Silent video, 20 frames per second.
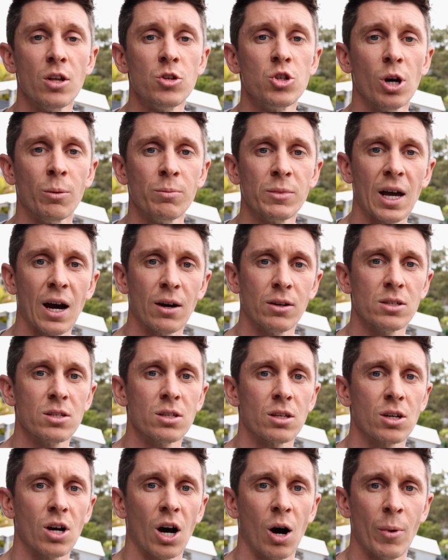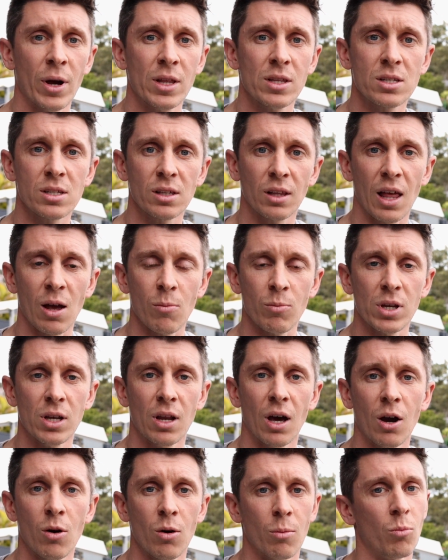jump down into the comments, let me
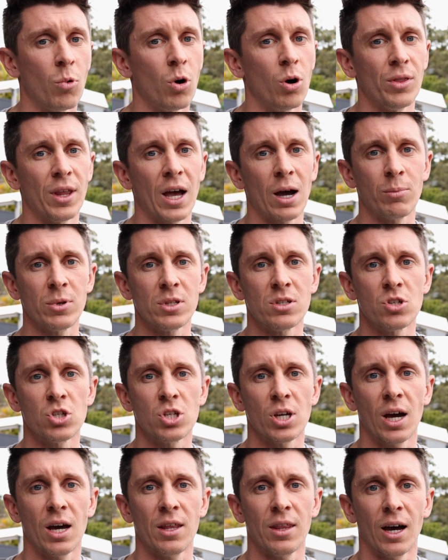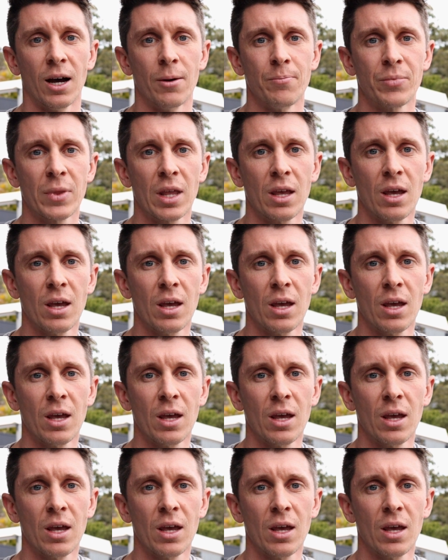know. I'm more than happy to share that.